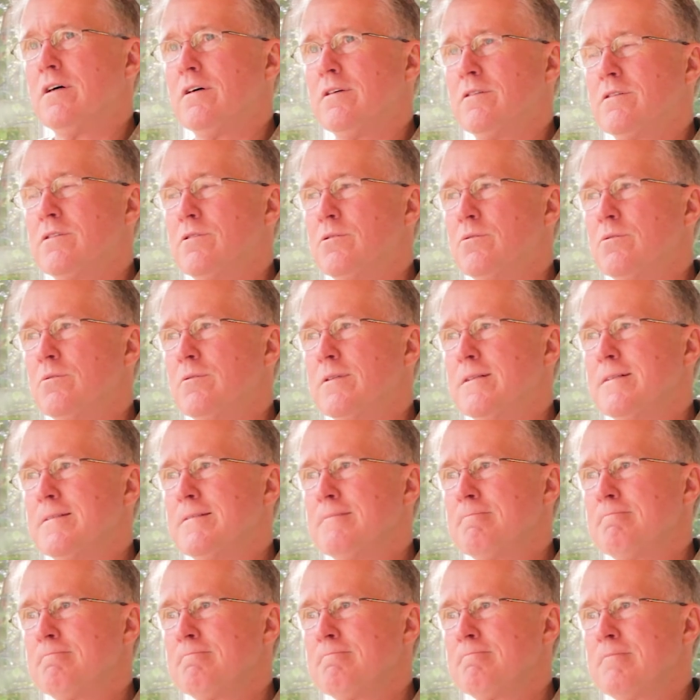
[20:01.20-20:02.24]
to
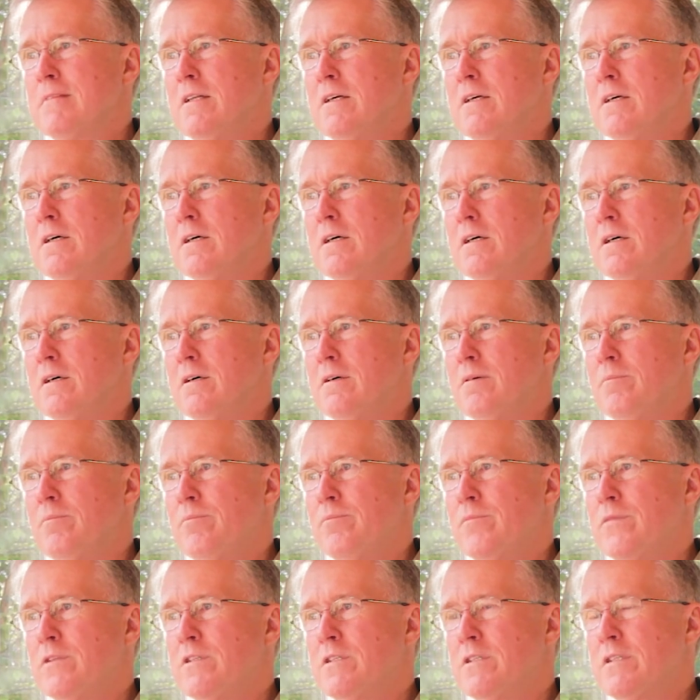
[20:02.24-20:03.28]

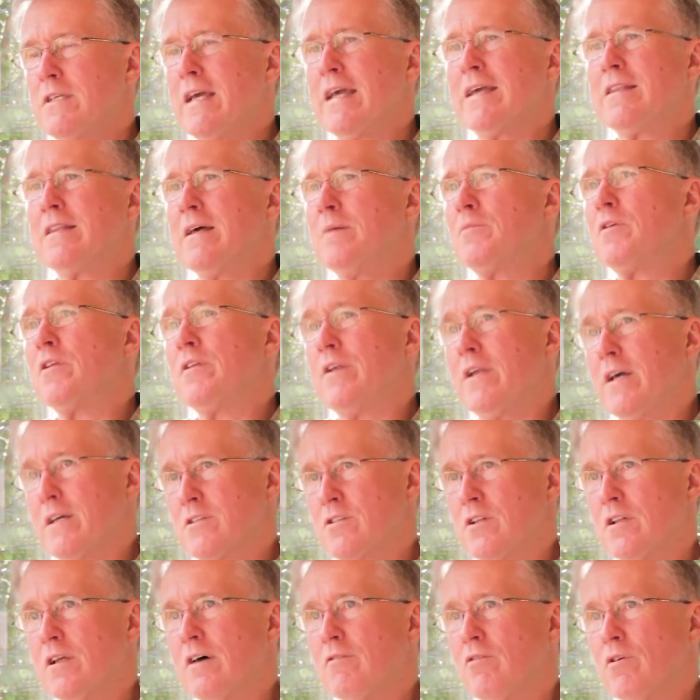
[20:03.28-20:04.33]
take them to the
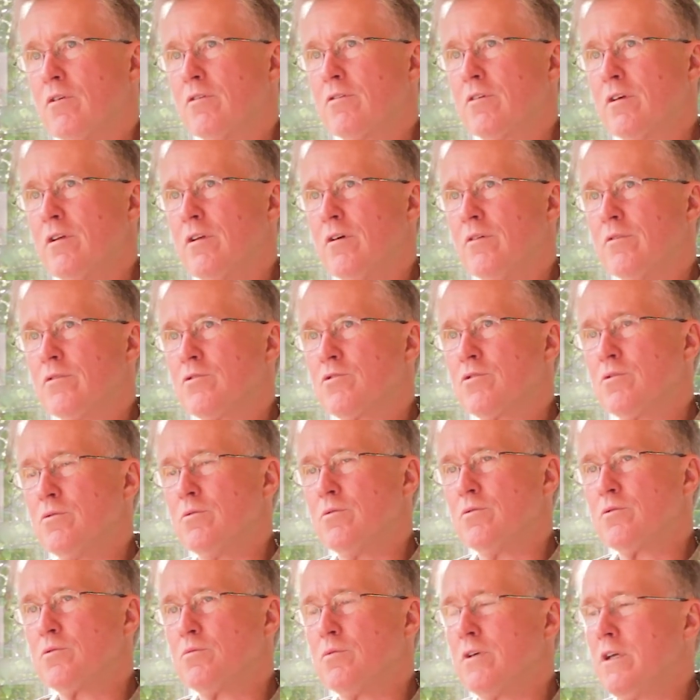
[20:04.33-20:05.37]
next level. The
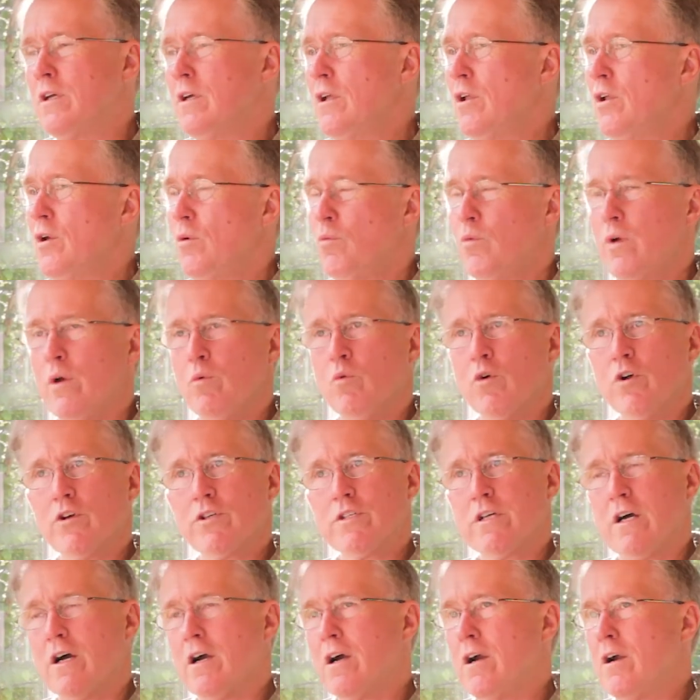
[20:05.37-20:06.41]
students. We
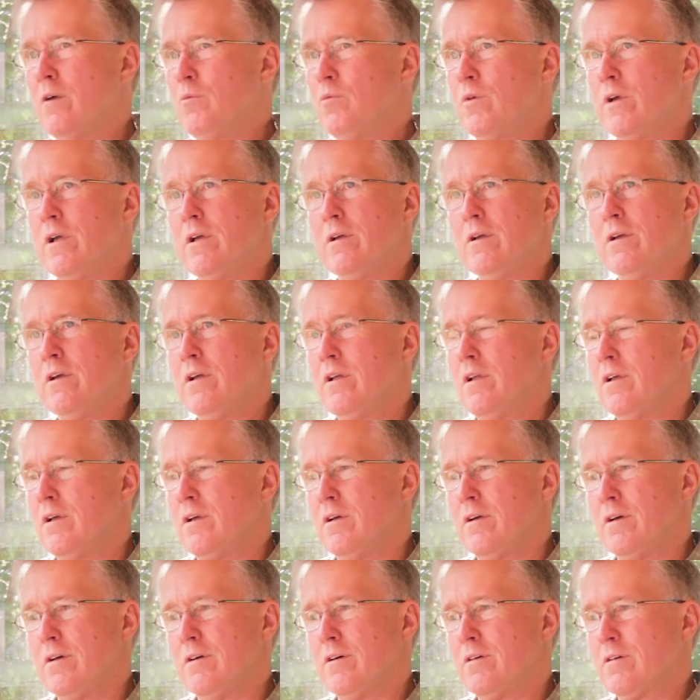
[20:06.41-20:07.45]
worked hard.
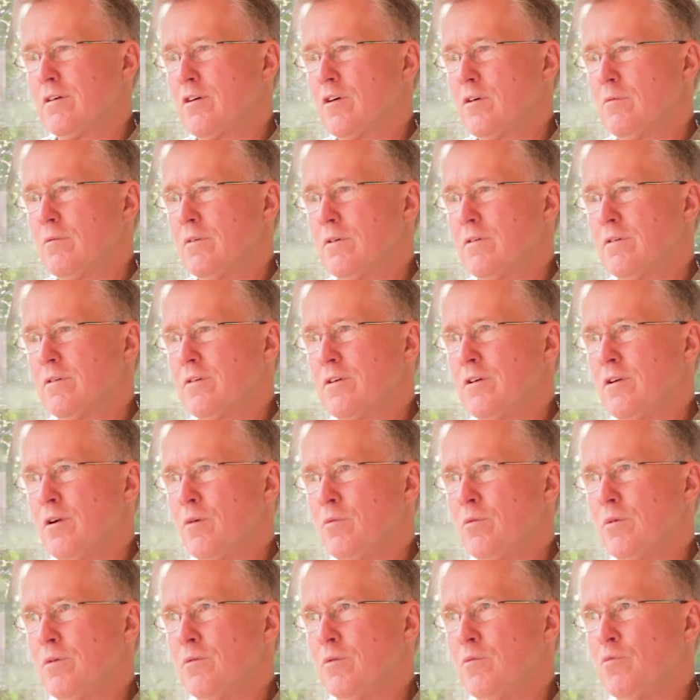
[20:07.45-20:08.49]

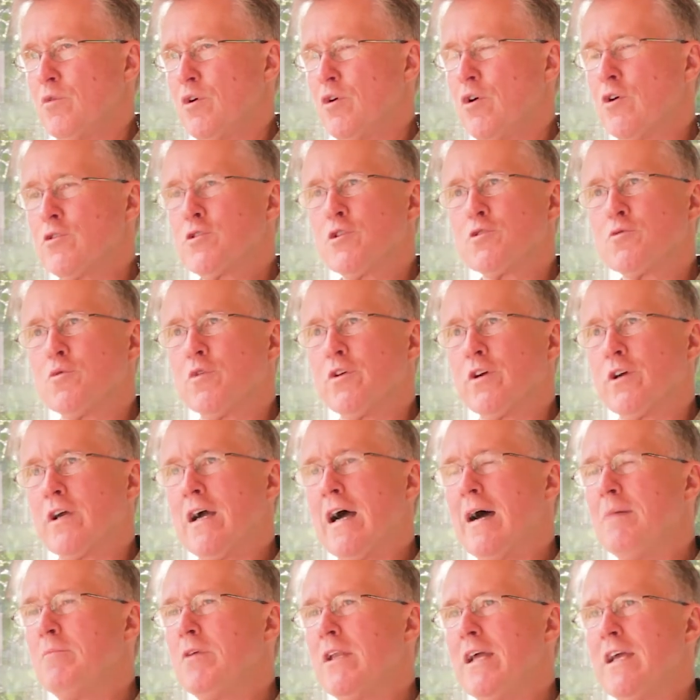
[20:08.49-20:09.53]
Rehearsals were a
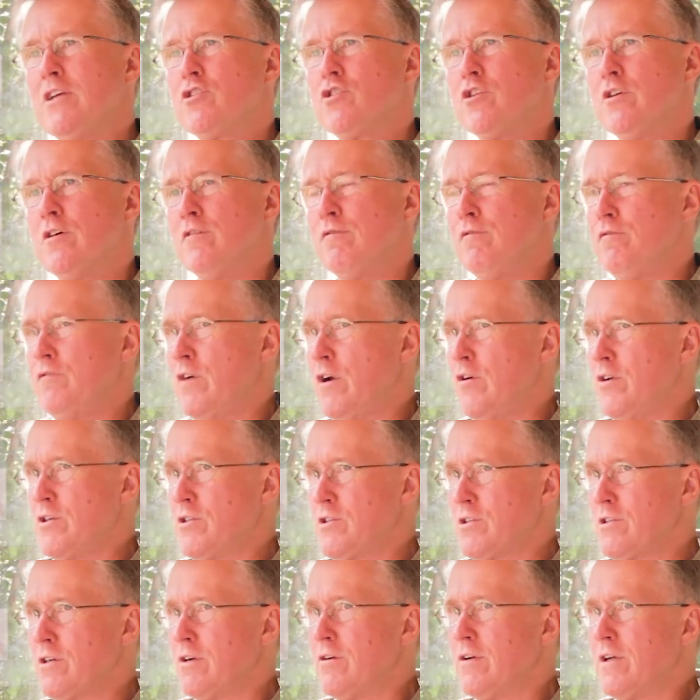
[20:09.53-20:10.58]
combination of very
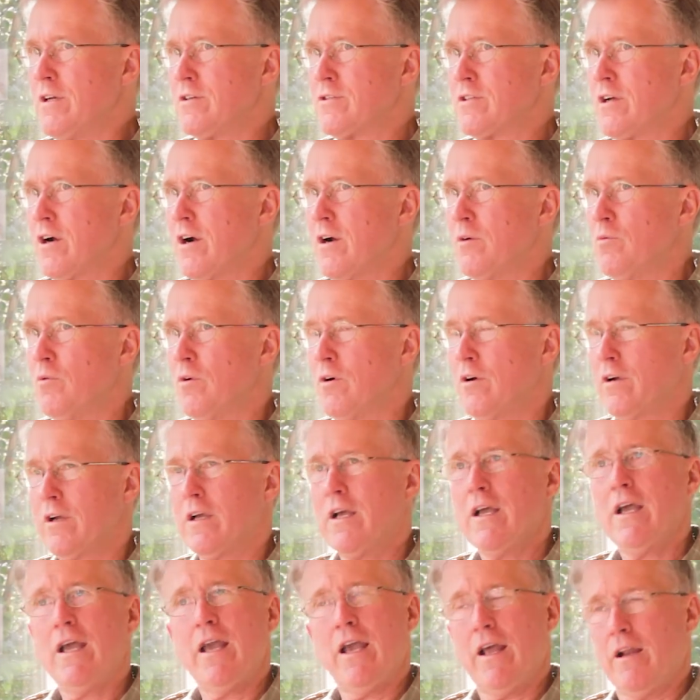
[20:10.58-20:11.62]
serious hard work
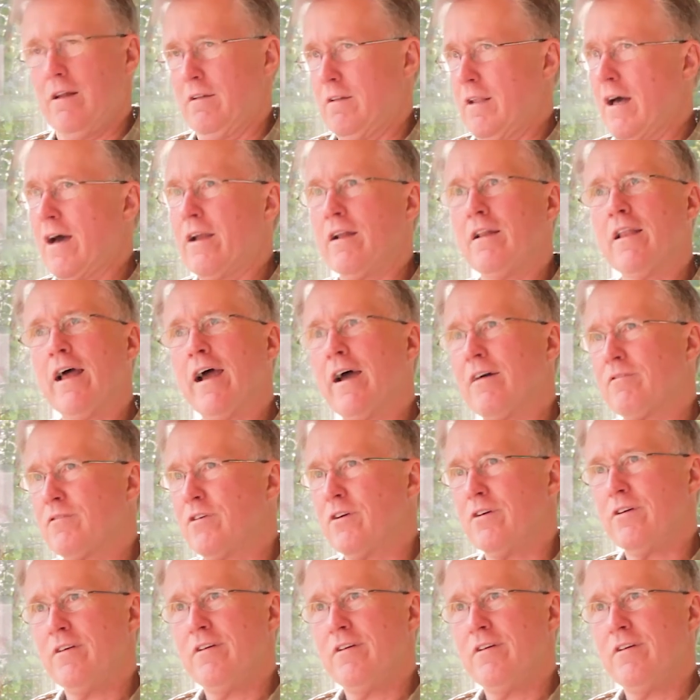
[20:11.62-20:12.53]
and a lot of laughter.